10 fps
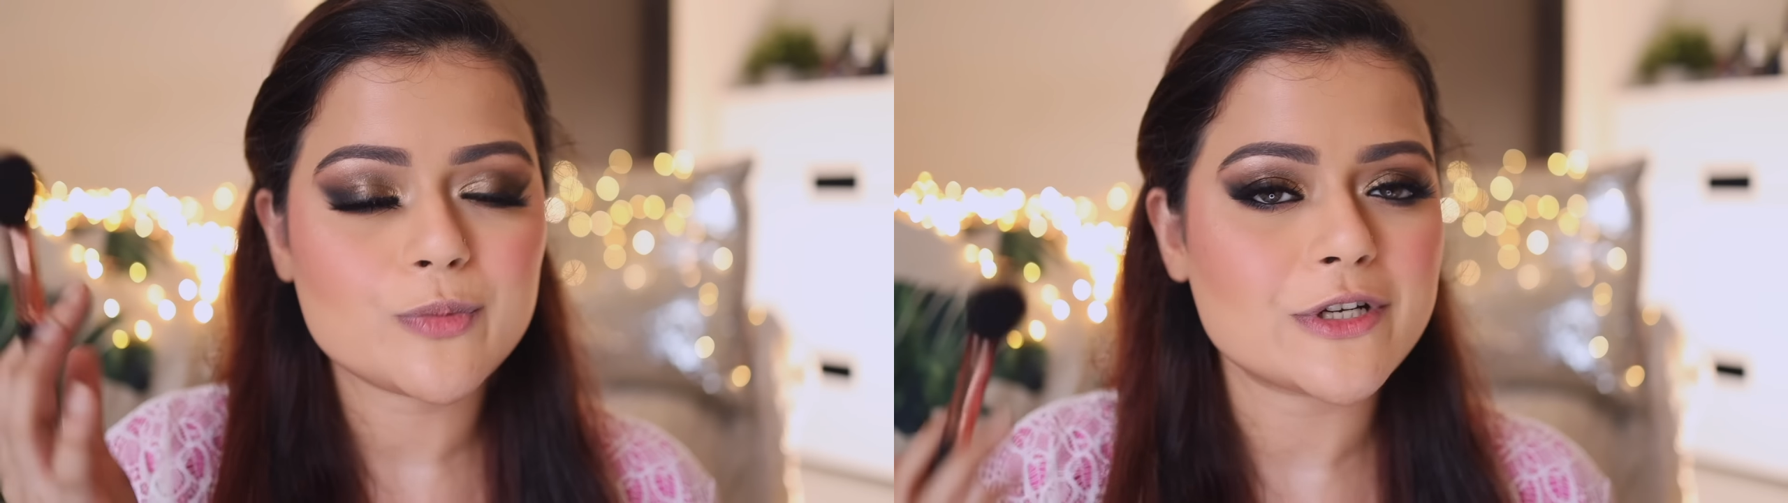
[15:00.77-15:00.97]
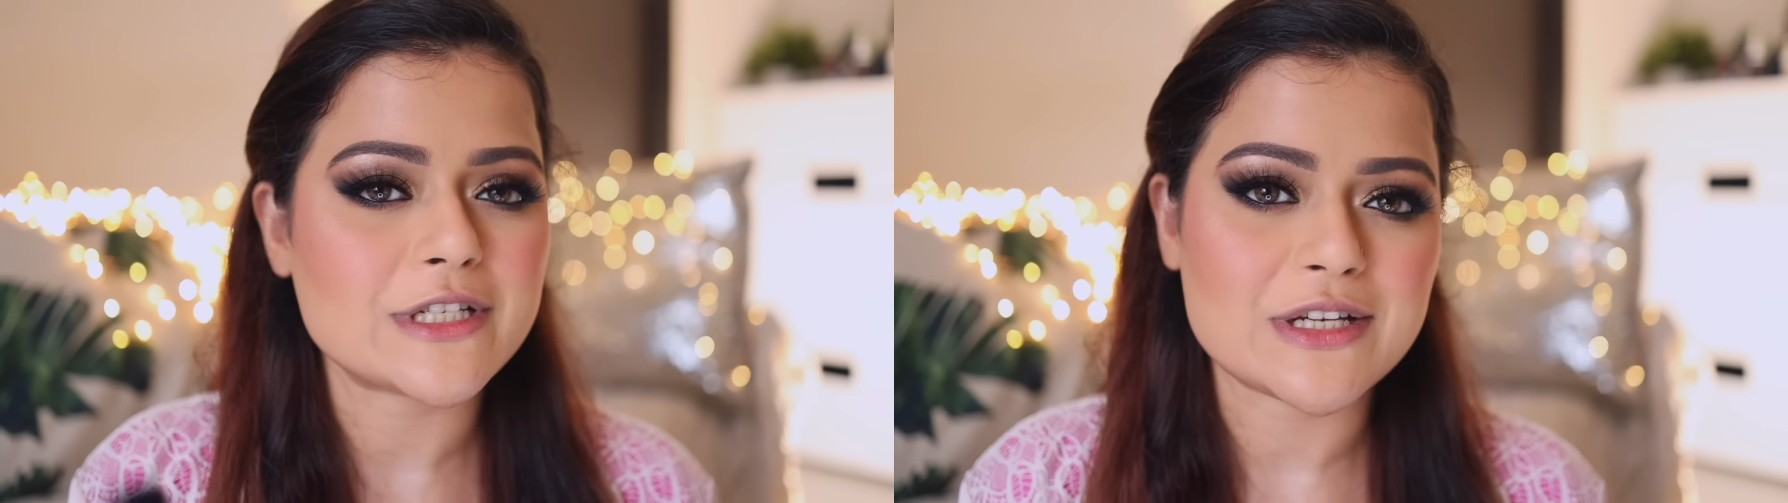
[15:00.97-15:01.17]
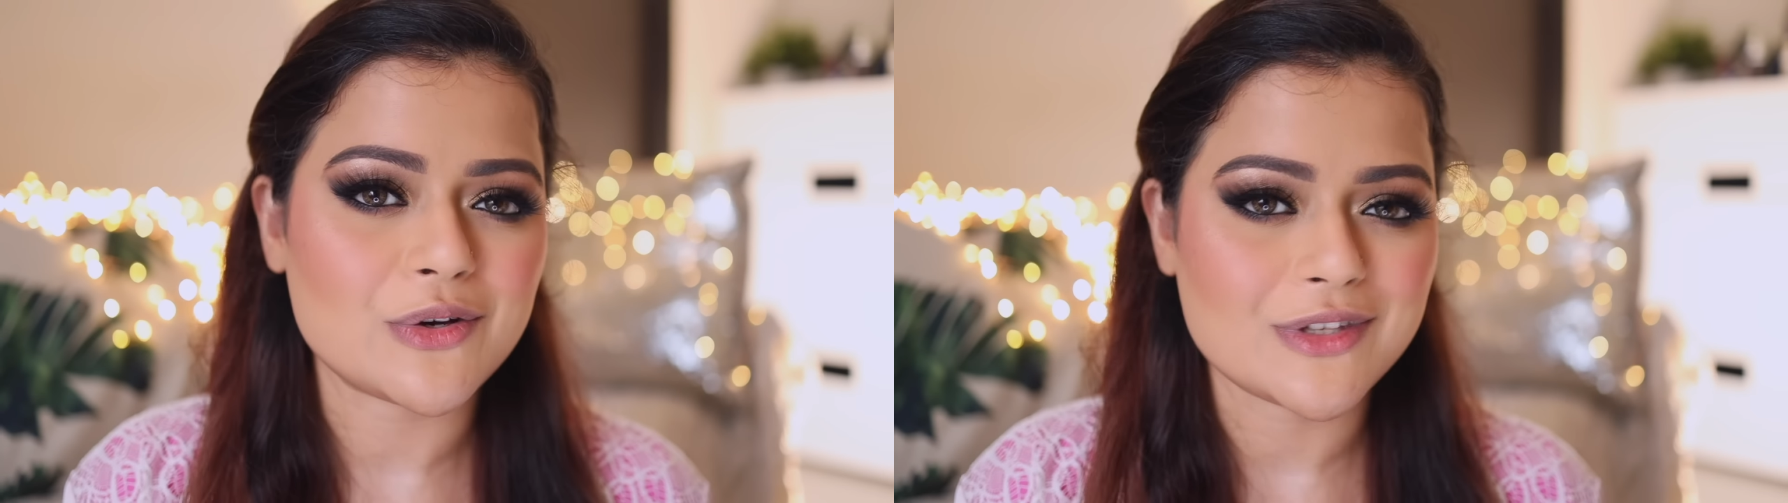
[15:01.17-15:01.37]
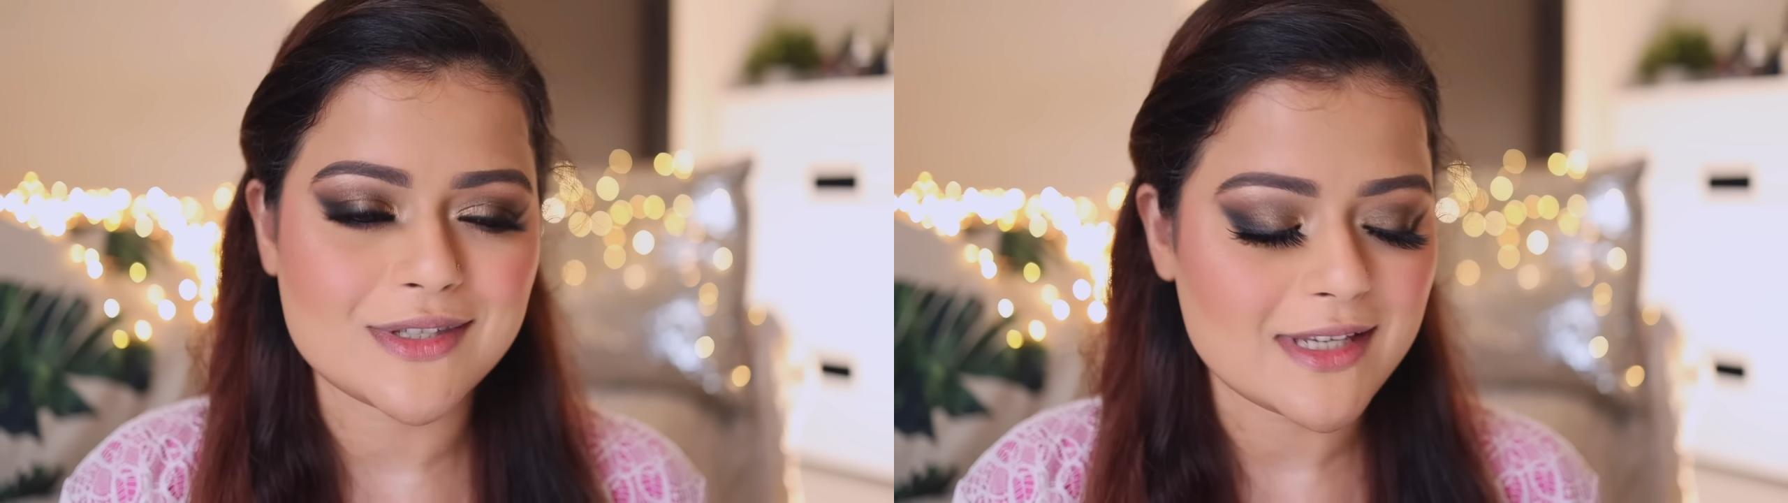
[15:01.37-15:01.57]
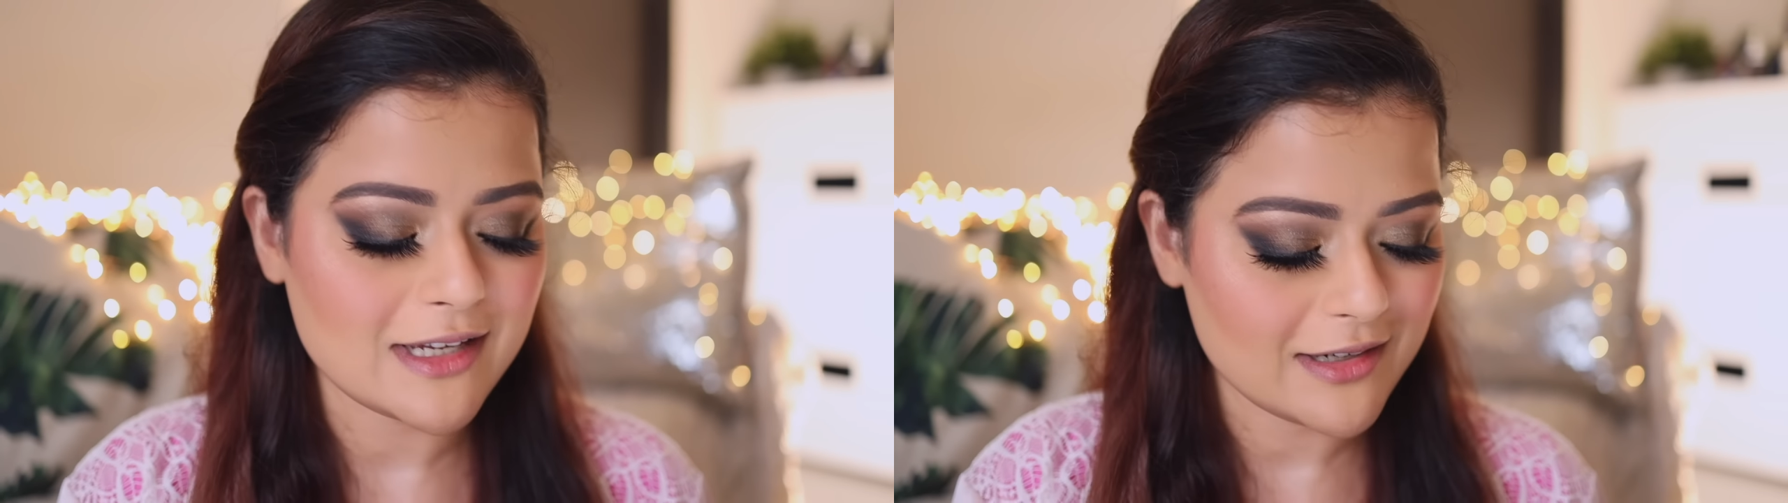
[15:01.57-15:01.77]
pretty on the
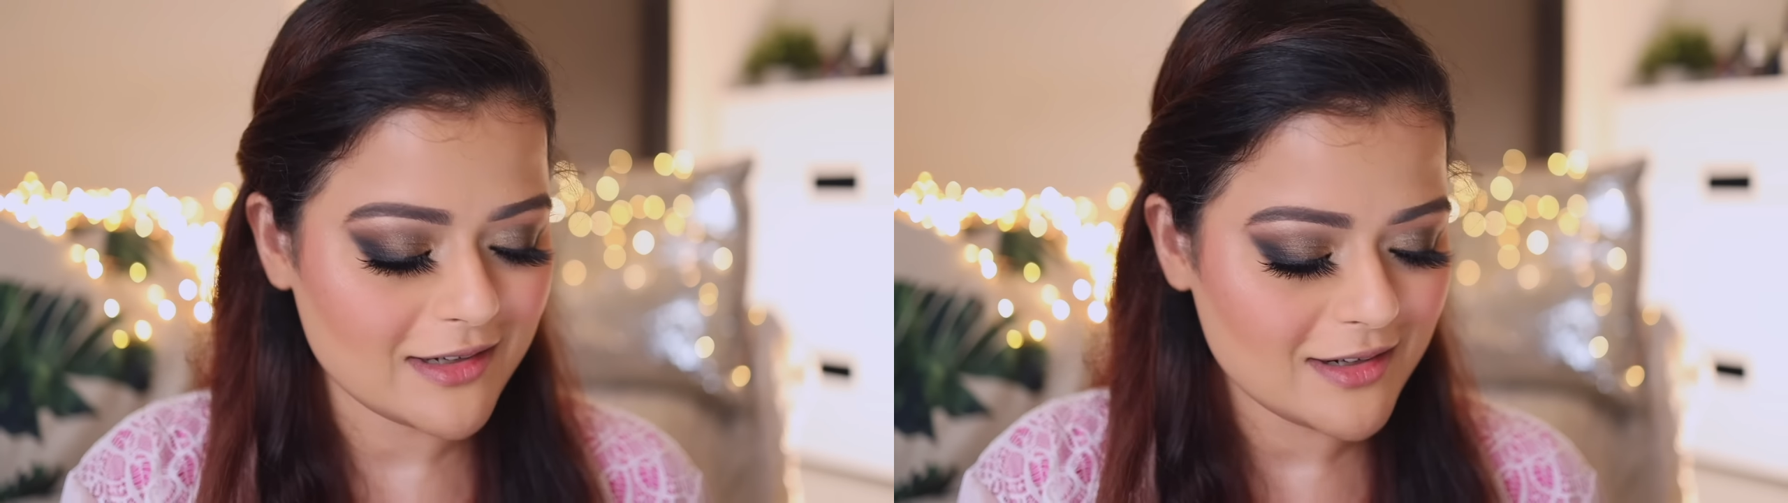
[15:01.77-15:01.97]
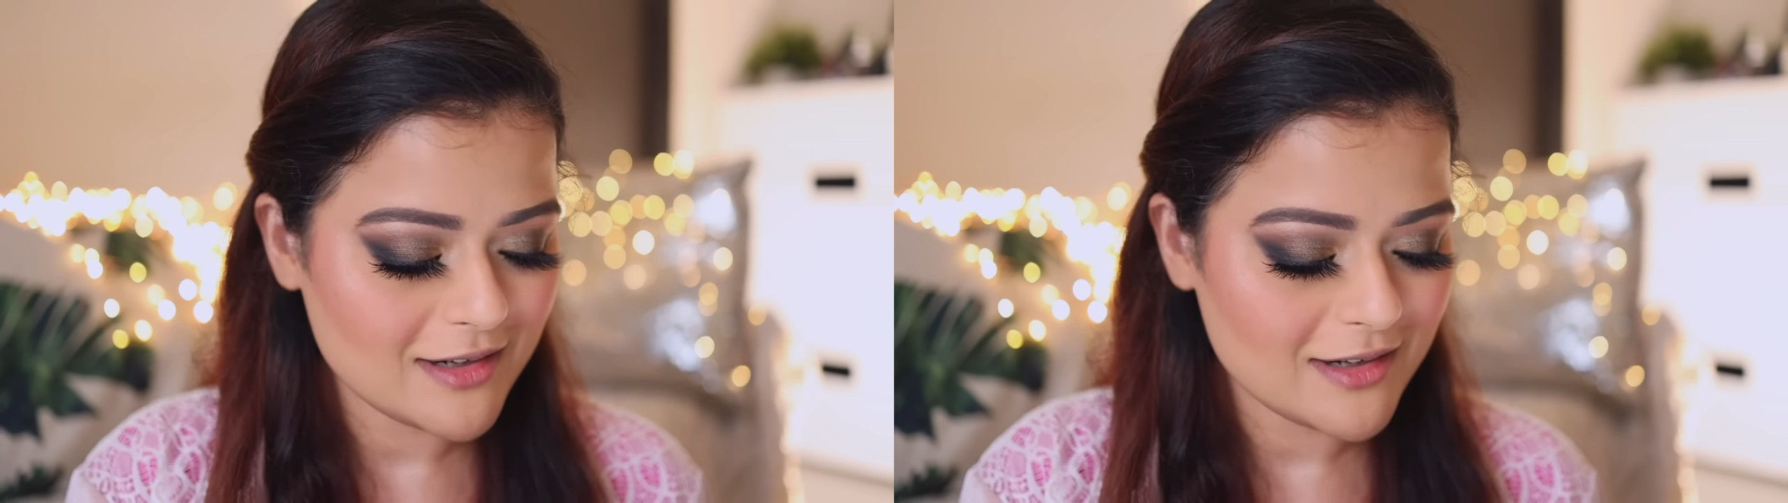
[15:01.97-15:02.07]
skin.